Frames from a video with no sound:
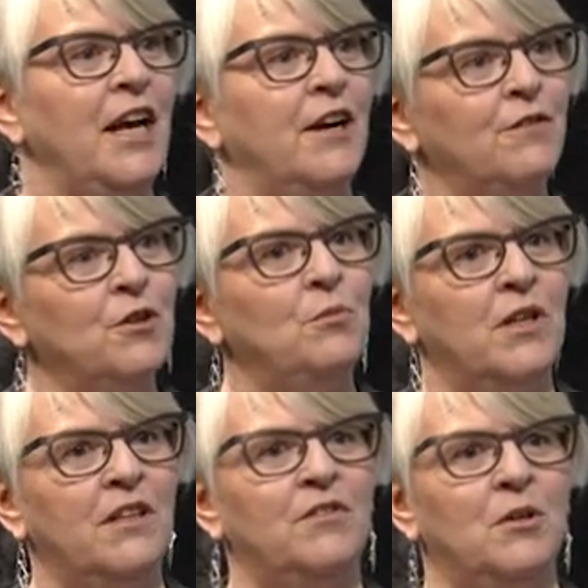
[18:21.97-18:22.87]
Every
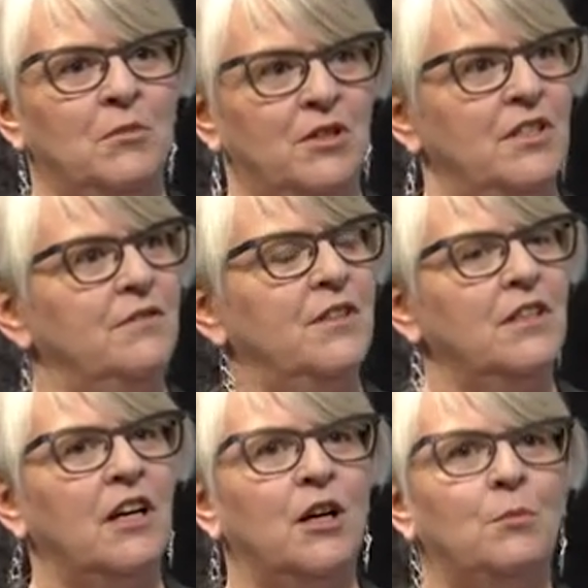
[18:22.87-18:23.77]
one of them are
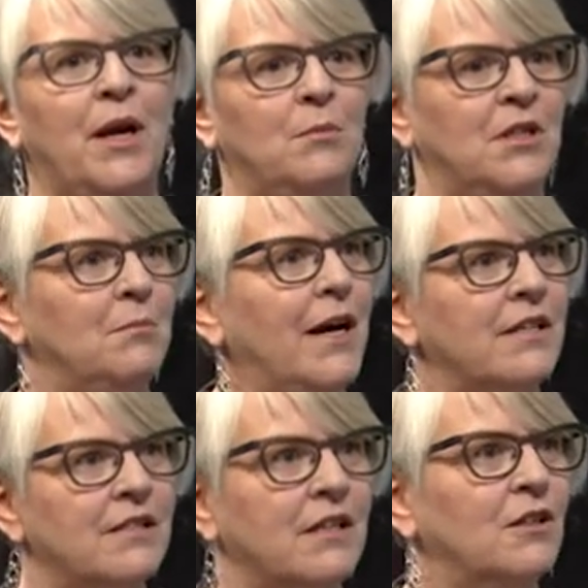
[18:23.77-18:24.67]
different. Uh, Pamela Masik,